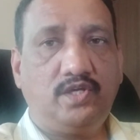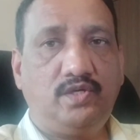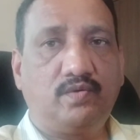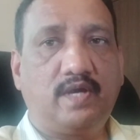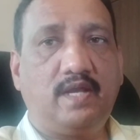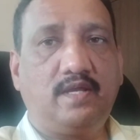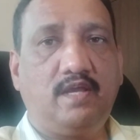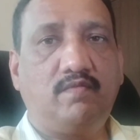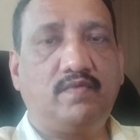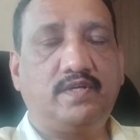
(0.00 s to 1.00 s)
You can
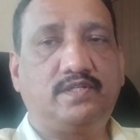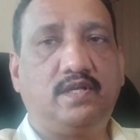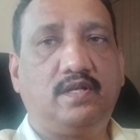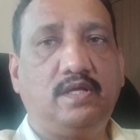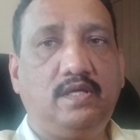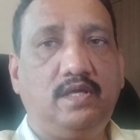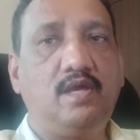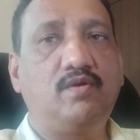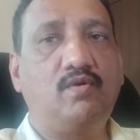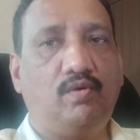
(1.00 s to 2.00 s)
invest in
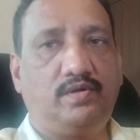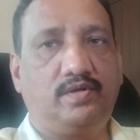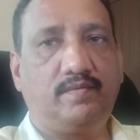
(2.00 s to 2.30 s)
e-gold.